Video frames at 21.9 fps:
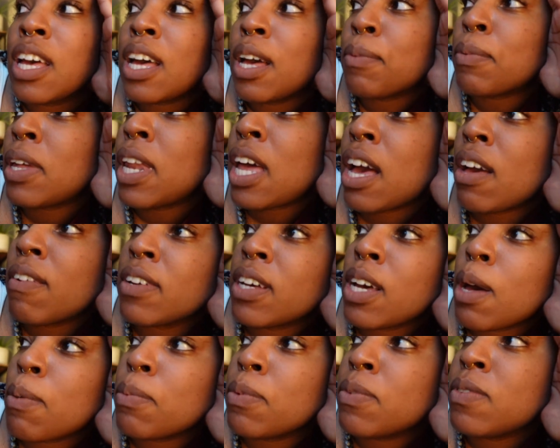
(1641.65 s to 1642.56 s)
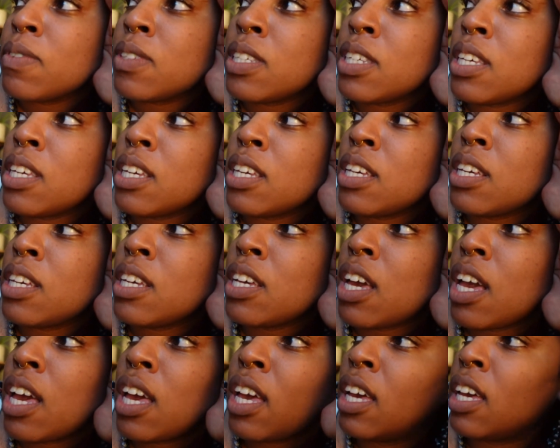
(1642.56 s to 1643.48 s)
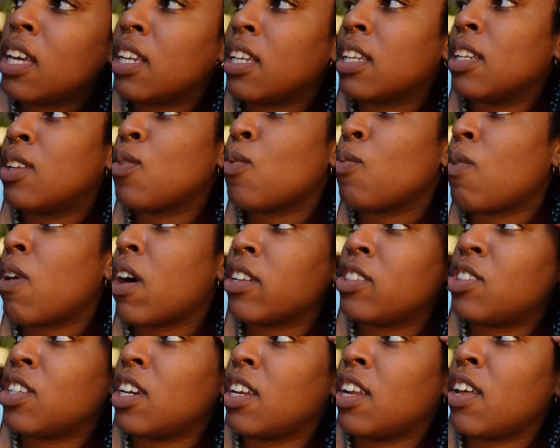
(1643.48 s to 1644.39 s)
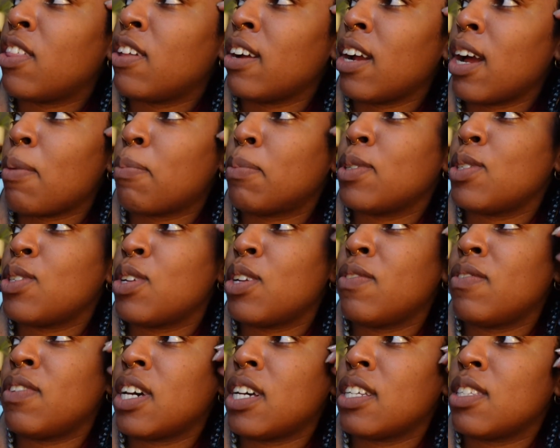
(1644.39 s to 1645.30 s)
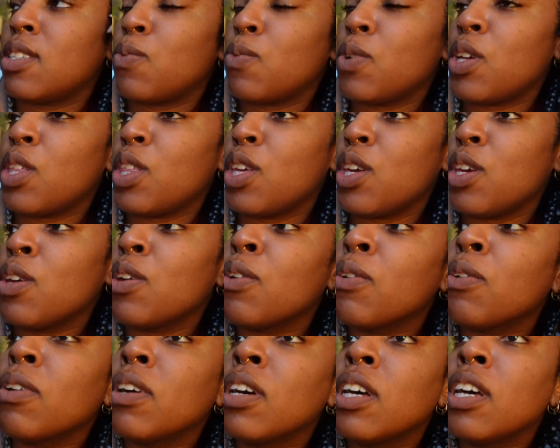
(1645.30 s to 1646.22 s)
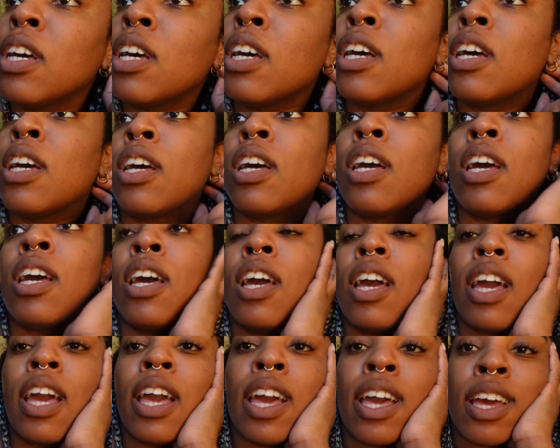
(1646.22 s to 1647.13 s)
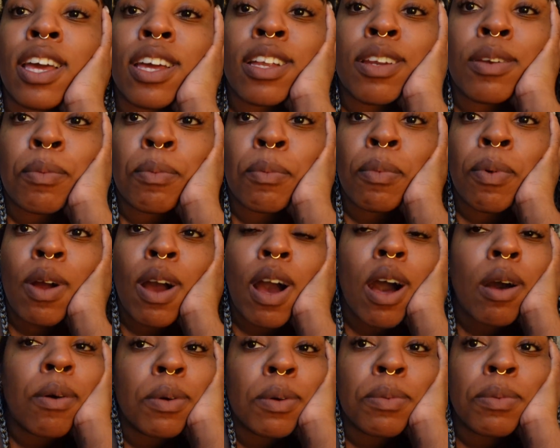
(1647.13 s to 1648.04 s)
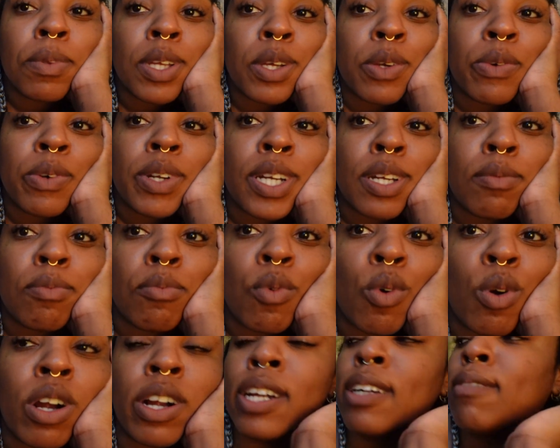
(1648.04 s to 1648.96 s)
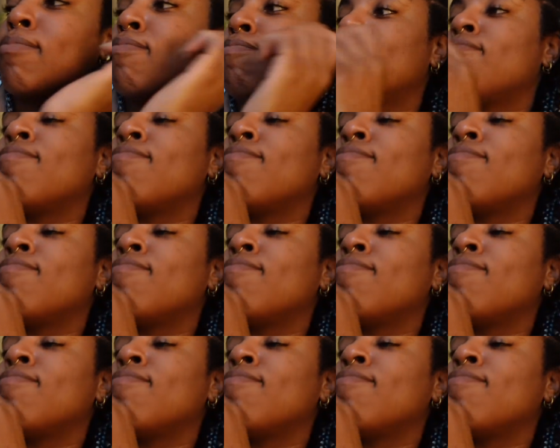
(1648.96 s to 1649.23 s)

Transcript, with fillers: I'm gonna have a cup of tea and watch another episode of Destined With You, and probably read more.